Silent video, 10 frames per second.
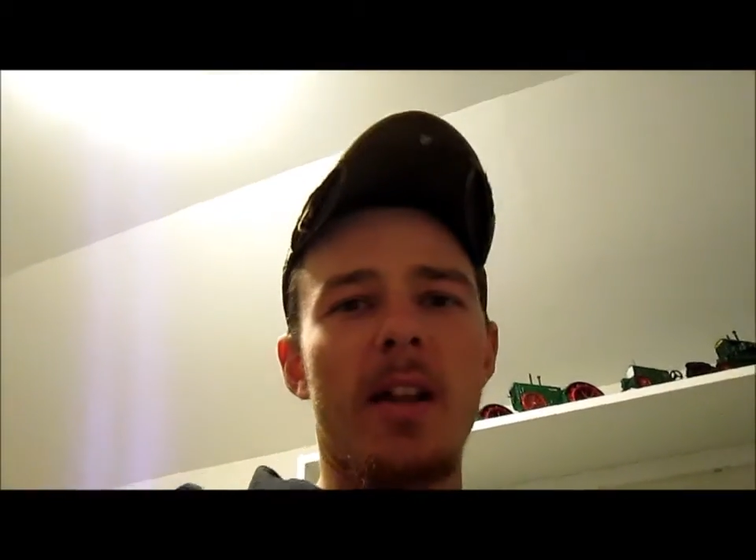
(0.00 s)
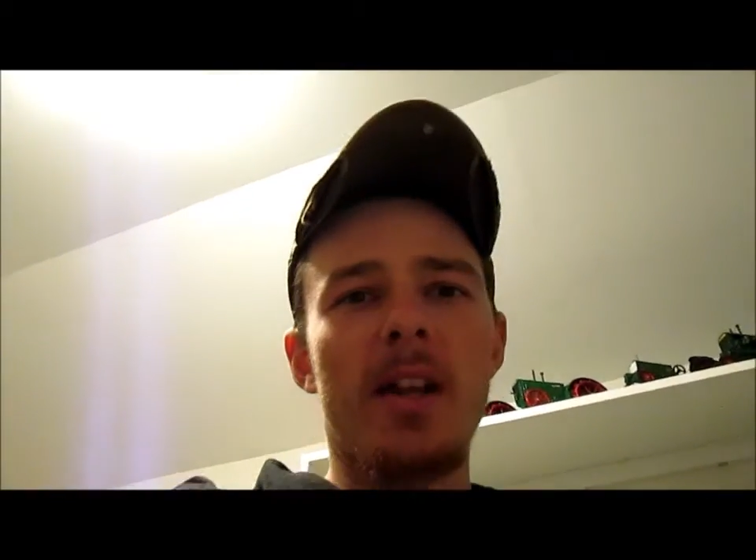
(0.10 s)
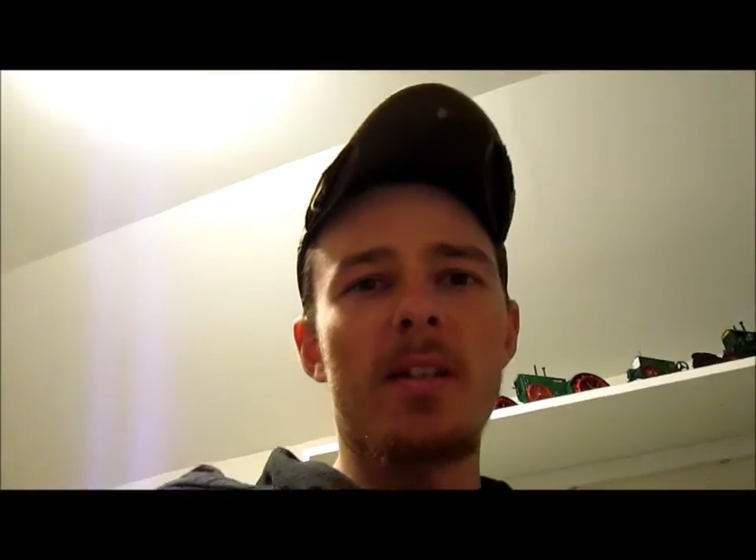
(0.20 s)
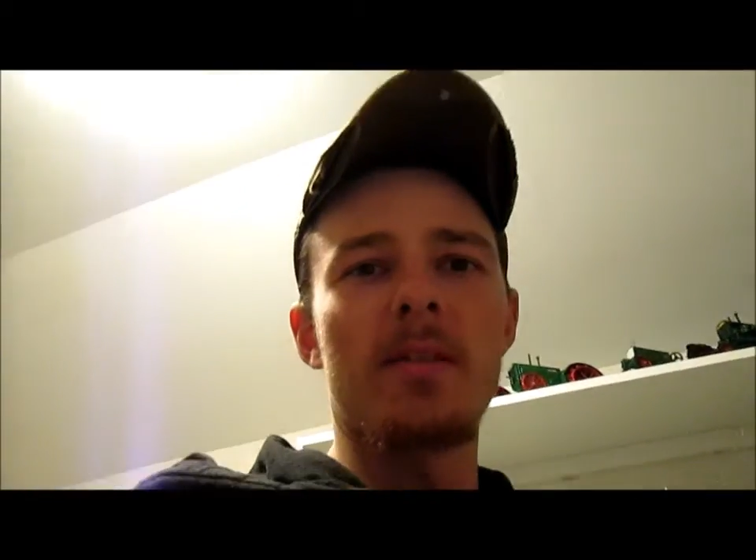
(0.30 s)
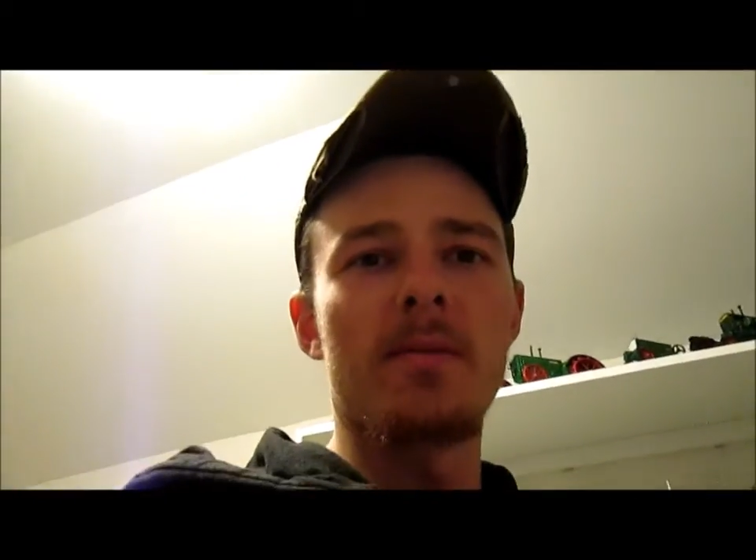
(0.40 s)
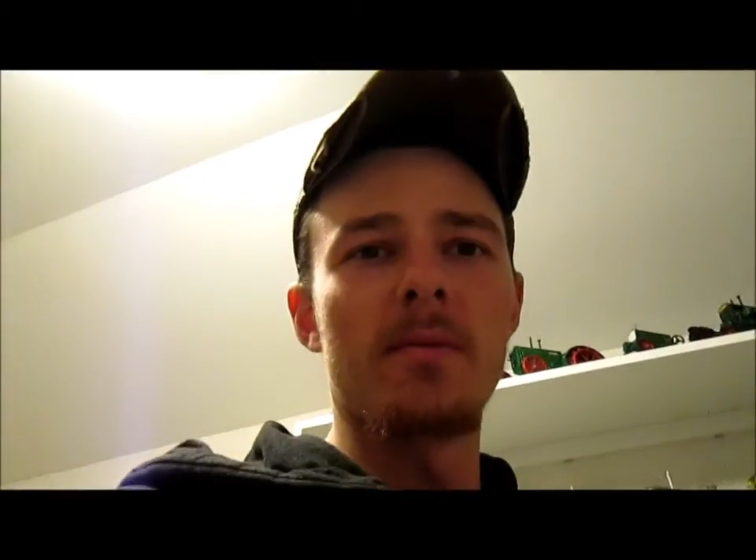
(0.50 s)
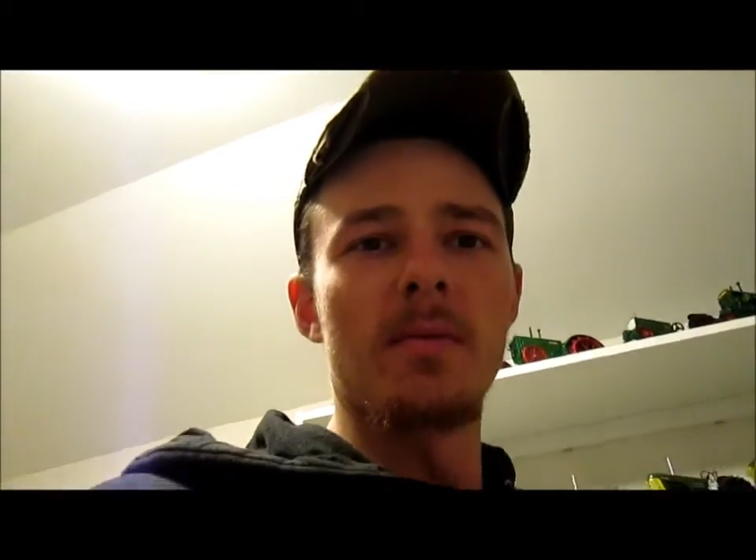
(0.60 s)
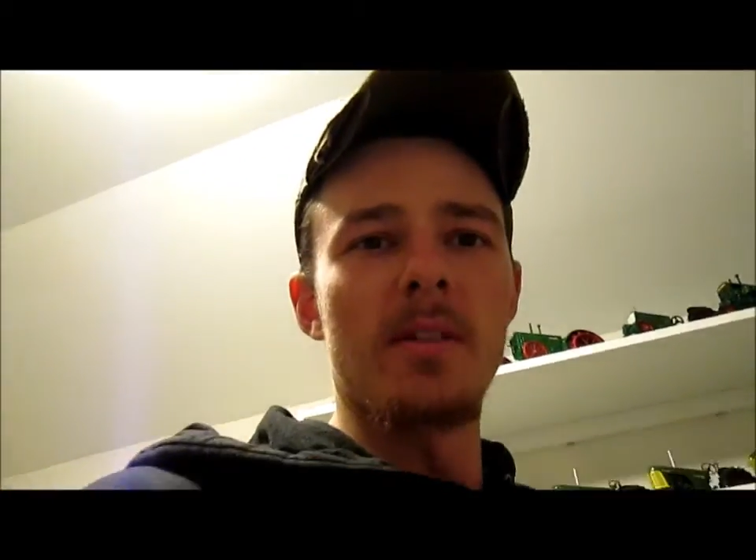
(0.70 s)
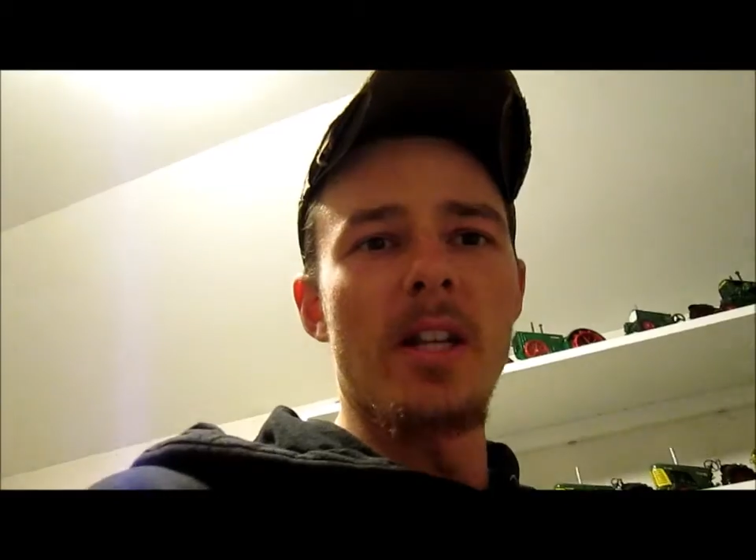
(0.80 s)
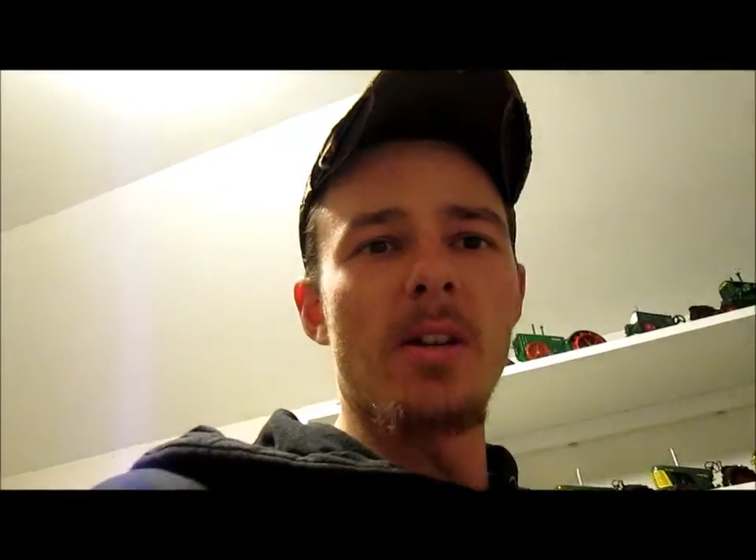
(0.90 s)
like
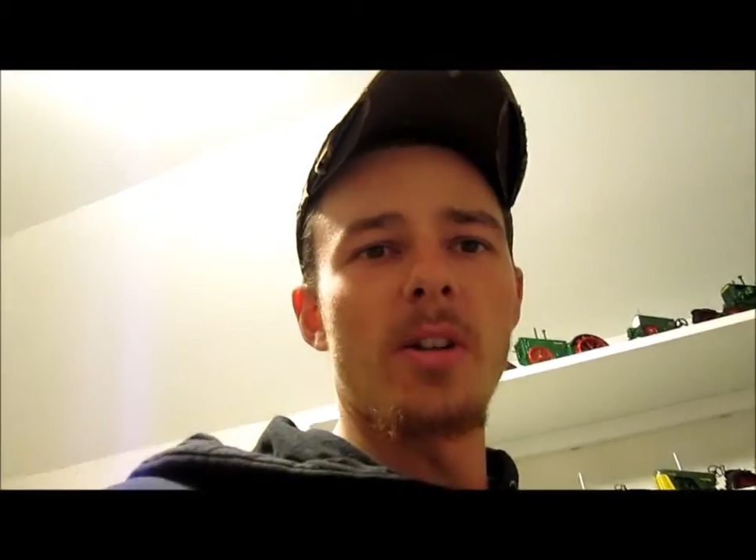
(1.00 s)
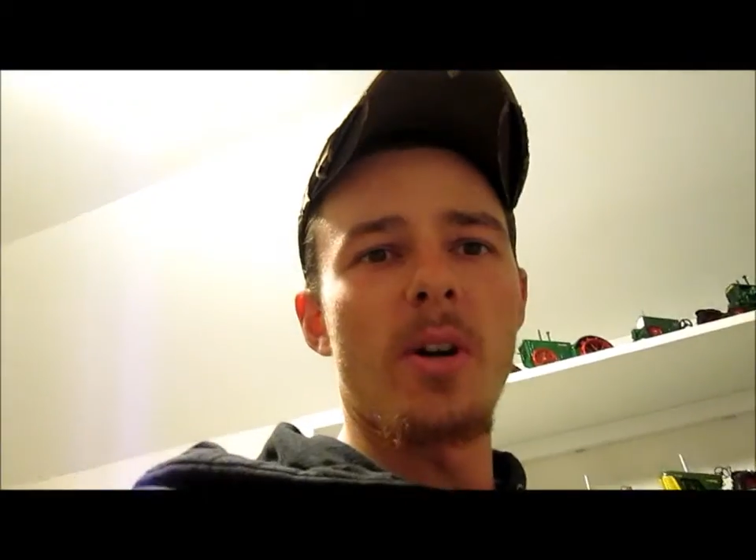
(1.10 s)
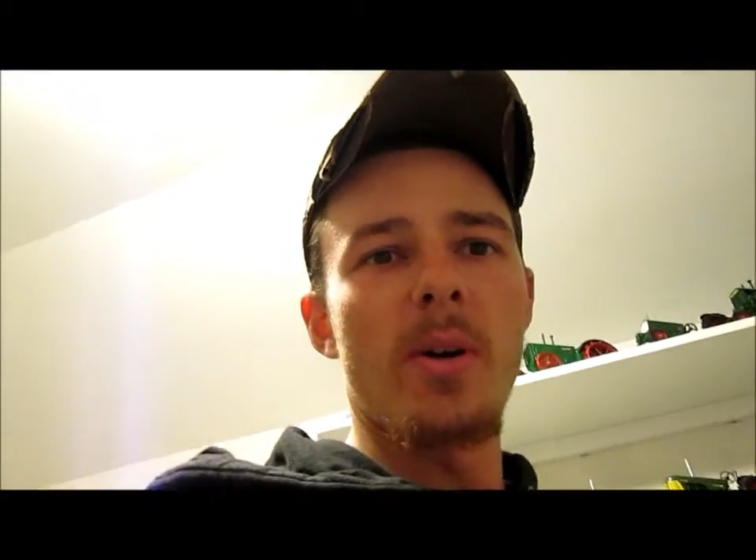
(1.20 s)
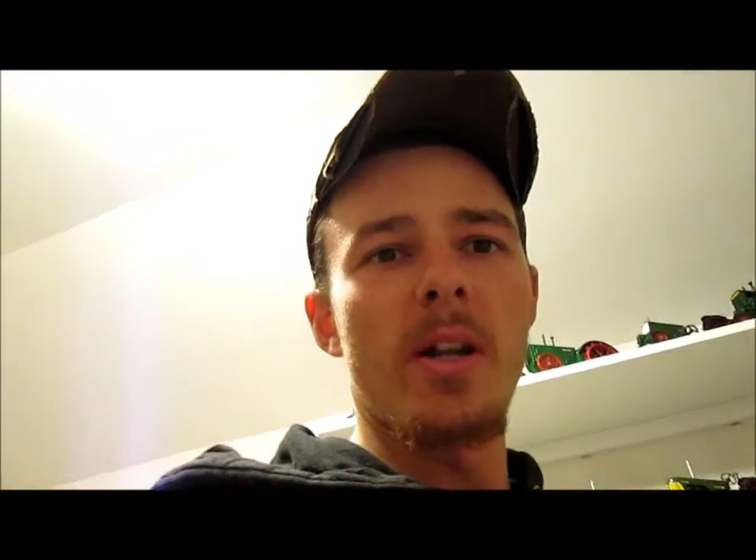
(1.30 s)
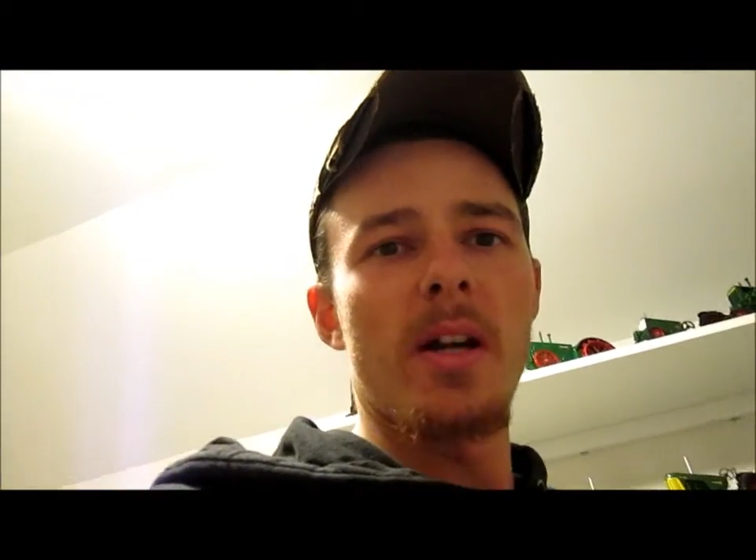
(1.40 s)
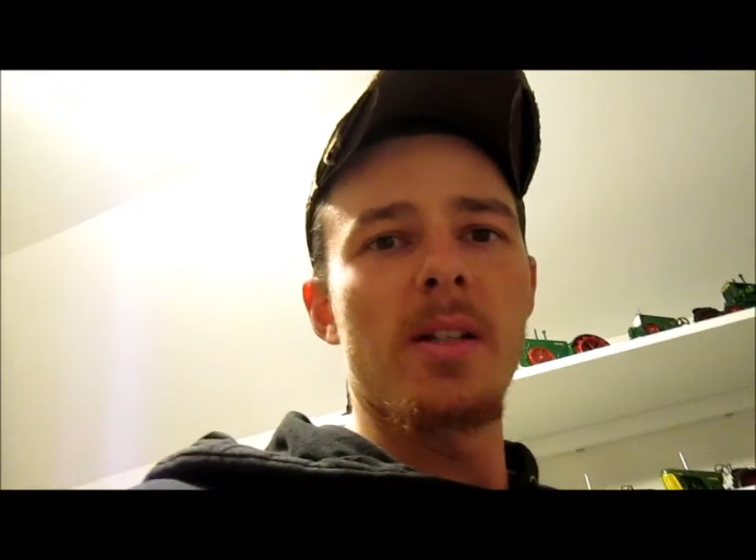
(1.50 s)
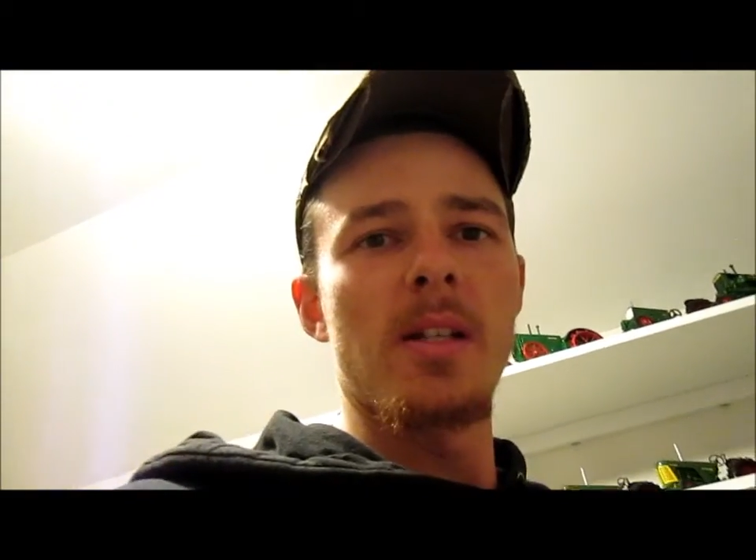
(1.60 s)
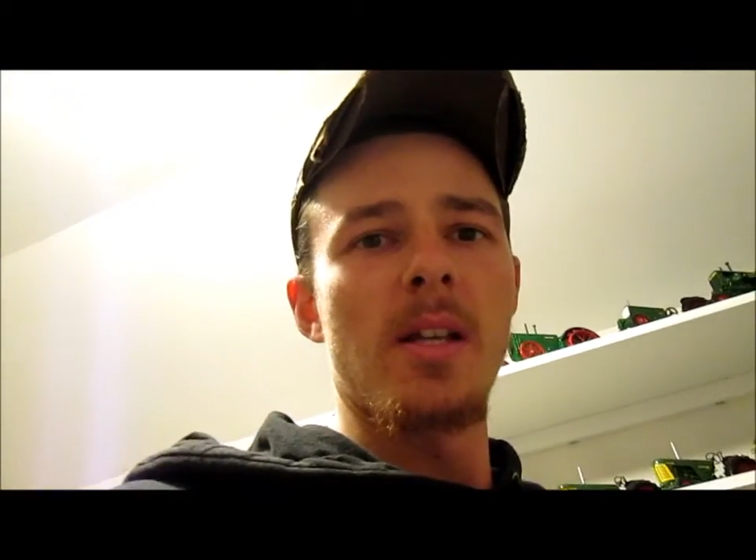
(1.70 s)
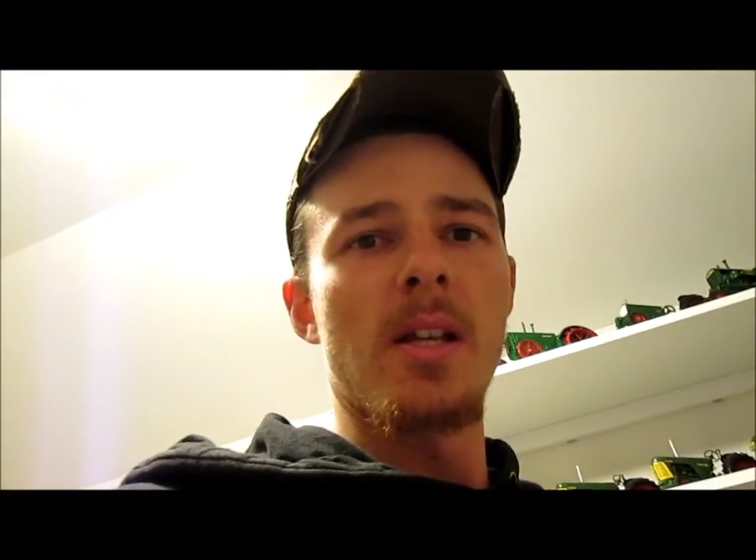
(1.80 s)
deal going on.